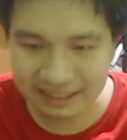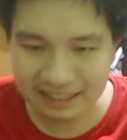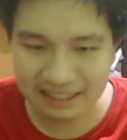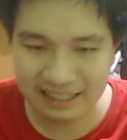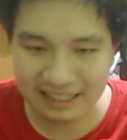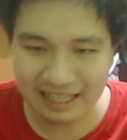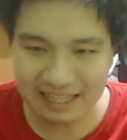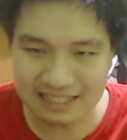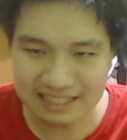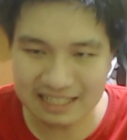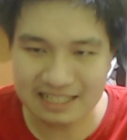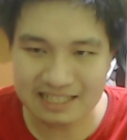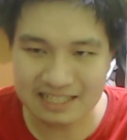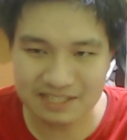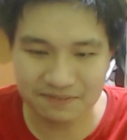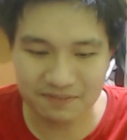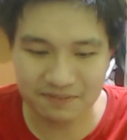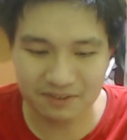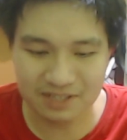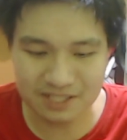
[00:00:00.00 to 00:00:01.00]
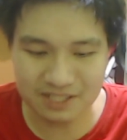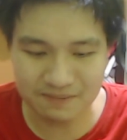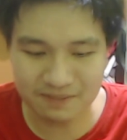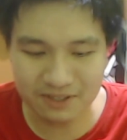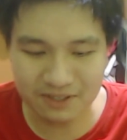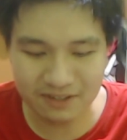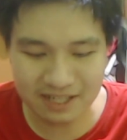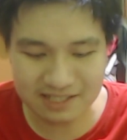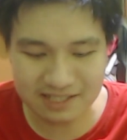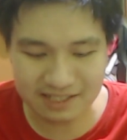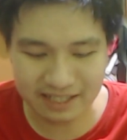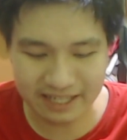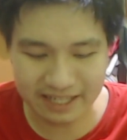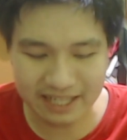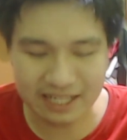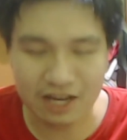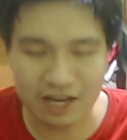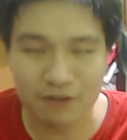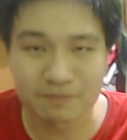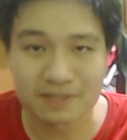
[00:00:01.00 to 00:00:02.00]
And yeah, that's it for this video, guys. And
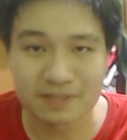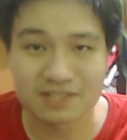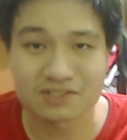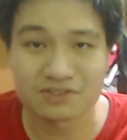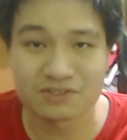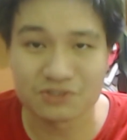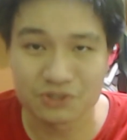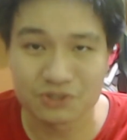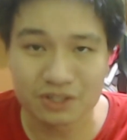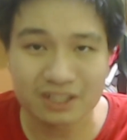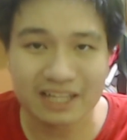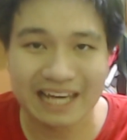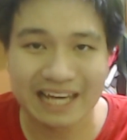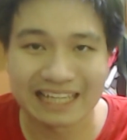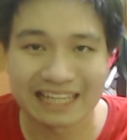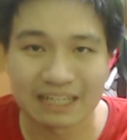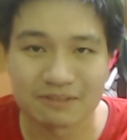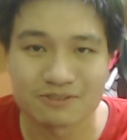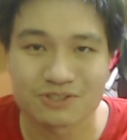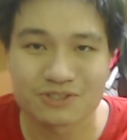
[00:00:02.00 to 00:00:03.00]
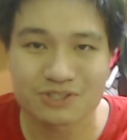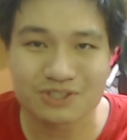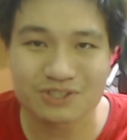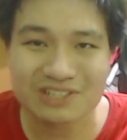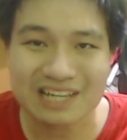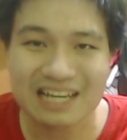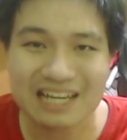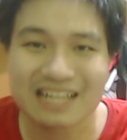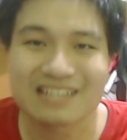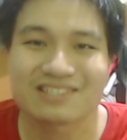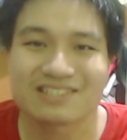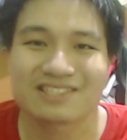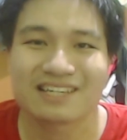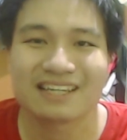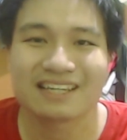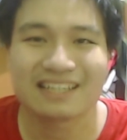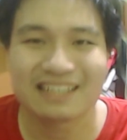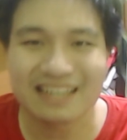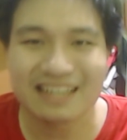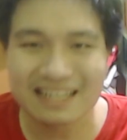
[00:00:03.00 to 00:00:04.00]
again, I hope you guys enjoyed it, and I will see you guys
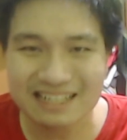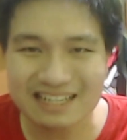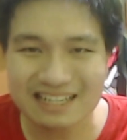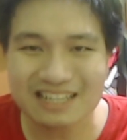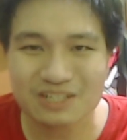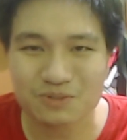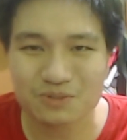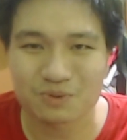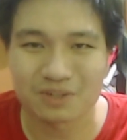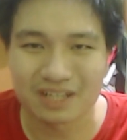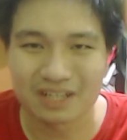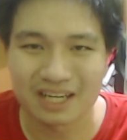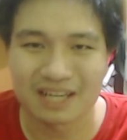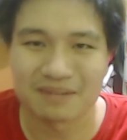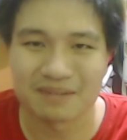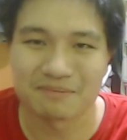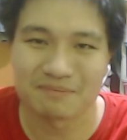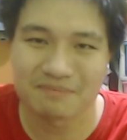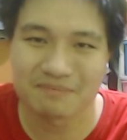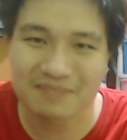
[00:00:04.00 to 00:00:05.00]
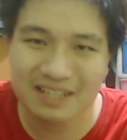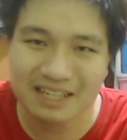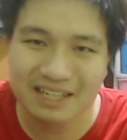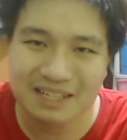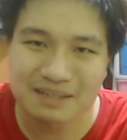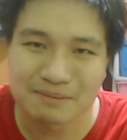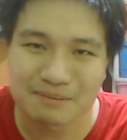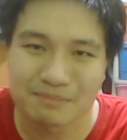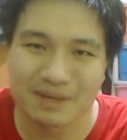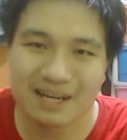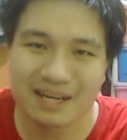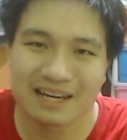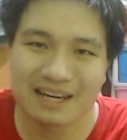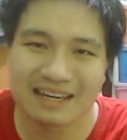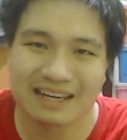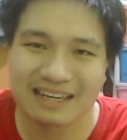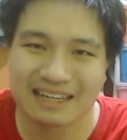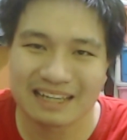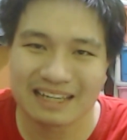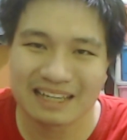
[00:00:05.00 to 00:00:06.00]
in the next one then.
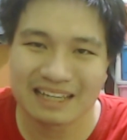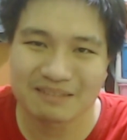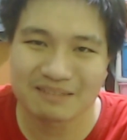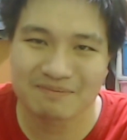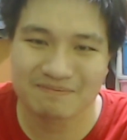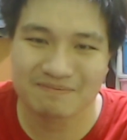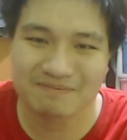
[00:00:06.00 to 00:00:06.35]
Bye.